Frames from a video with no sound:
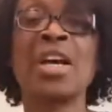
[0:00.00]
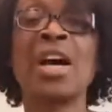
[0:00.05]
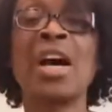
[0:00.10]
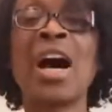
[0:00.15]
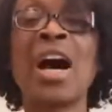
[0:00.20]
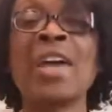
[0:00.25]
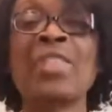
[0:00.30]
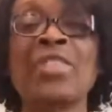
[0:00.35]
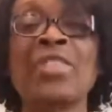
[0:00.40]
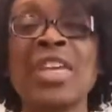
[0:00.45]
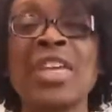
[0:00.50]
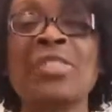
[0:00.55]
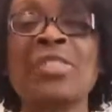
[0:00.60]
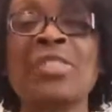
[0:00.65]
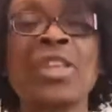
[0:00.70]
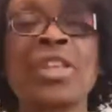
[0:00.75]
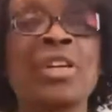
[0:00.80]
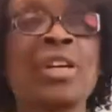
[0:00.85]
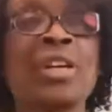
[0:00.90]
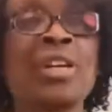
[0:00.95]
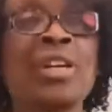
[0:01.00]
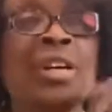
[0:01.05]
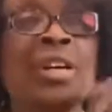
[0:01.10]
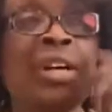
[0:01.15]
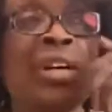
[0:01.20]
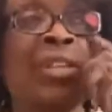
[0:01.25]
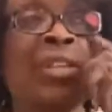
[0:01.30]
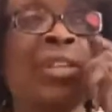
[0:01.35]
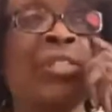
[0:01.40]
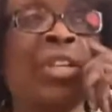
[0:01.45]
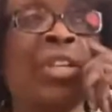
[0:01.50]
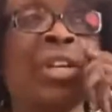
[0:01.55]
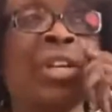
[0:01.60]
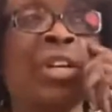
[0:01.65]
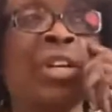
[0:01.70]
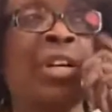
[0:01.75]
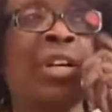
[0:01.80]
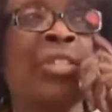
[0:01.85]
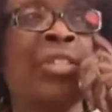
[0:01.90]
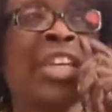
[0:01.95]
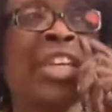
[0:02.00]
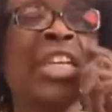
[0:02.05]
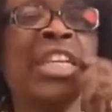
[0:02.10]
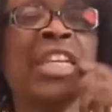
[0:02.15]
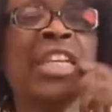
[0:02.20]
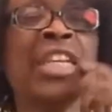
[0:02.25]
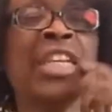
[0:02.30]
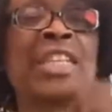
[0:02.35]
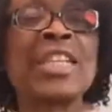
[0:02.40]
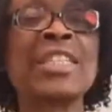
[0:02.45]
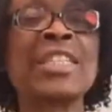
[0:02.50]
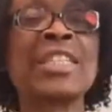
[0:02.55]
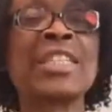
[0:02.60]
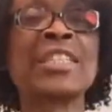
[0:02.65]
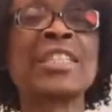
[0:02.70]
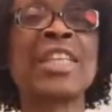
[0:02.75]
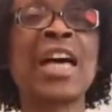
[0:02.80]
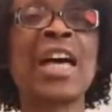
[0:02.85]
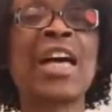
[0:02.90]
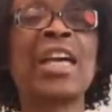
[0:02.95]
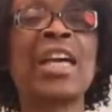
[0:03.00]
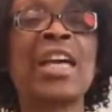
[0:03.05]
I think the thinking is that